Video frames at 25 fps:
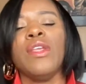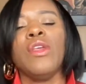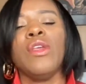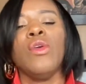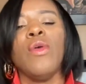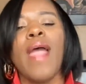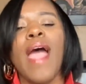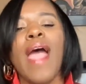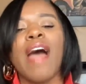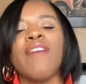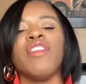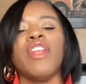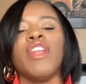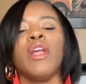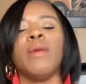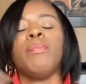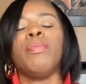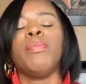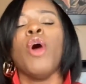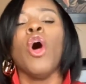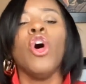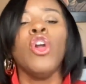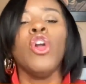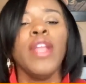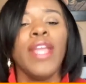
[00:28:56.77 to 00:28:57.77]
You have an
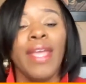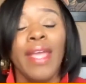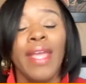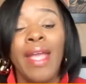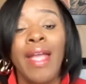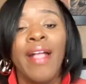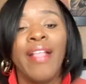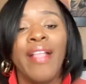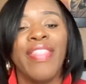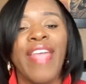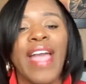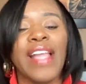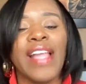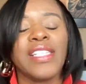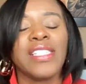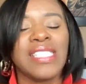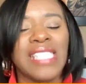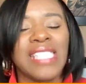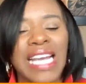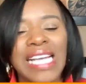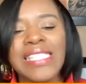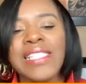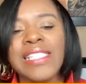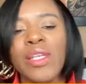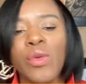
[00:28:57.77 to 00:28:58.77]
opponent that
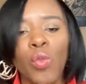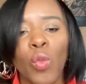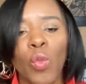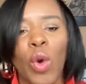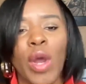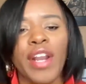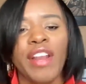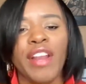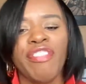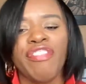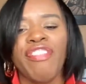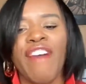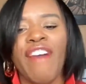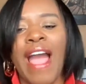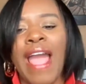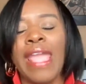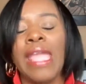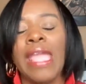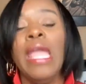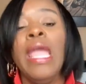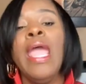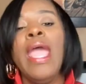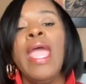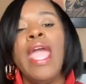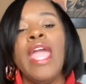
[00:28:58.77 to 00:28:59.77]
doesn't want to fight,
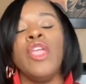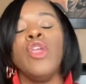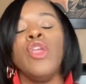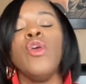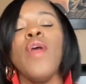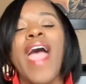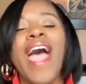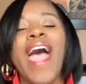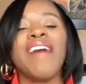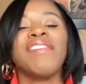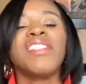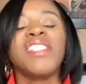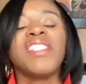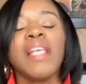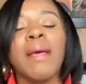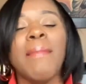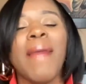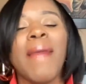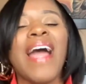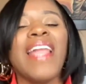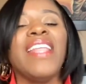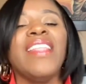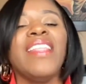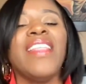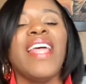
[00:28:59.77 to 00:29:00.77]
and you have
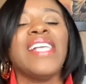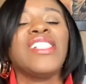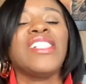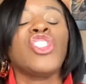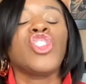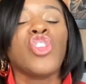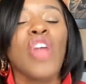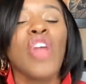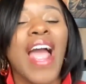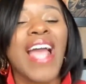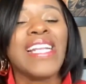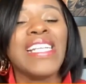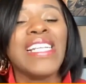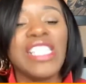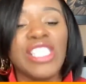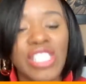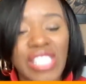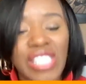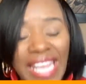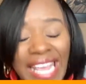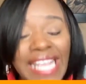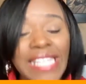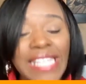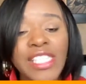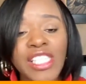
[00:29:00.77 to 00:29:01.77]
somebody that's trying to
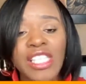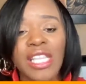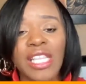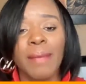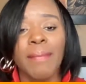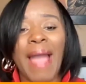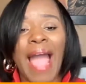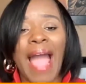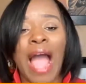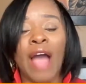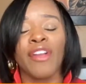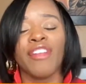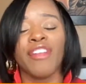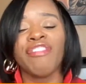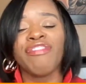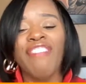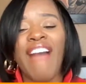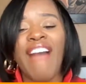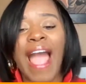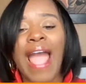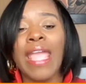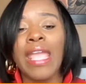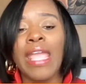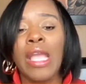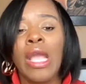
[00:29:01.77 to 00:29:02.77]
teach them how to
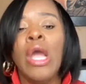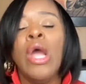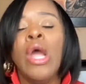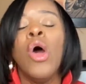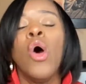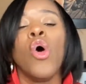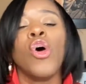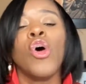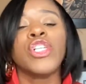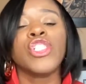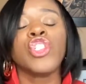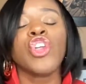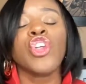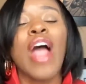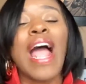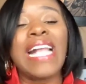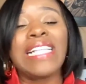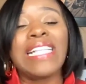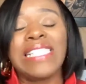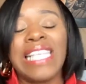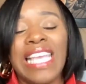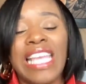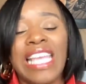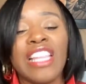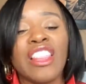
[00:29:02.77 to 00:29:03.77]
fight or trying
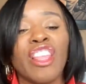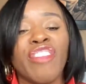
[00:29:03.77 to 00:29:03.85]
to get